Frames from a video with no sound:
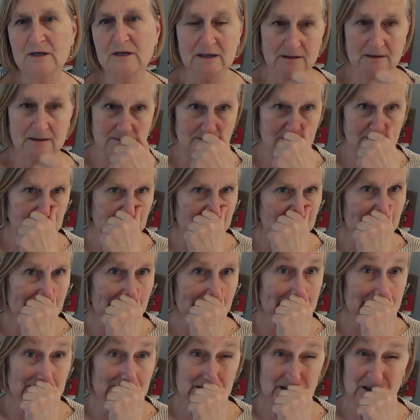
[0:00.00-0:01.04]
You
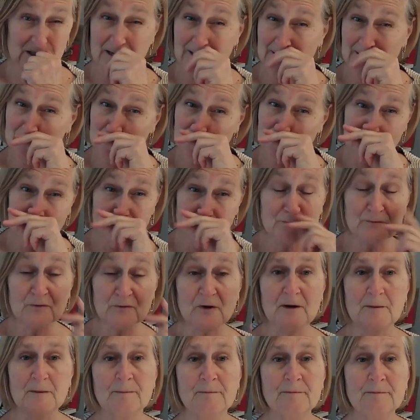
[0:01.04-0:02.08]
can't shy away
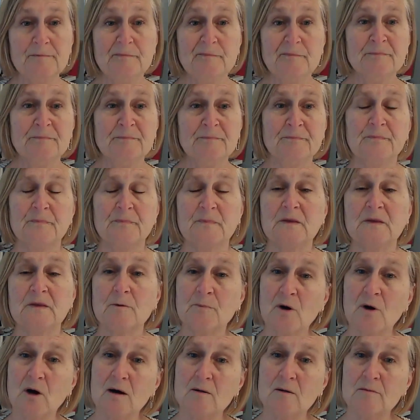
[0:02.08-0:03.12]
from the
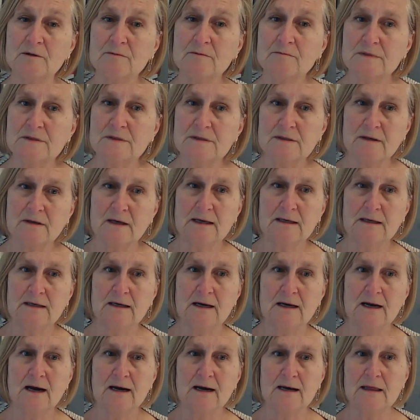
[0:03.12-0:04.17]
problems,
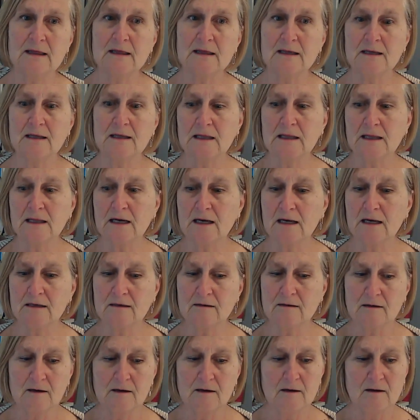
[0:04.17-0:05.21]
and I think
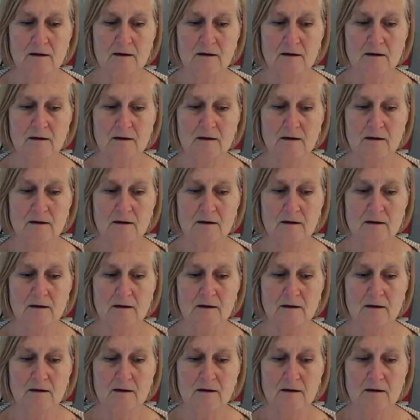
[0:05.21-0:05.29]
that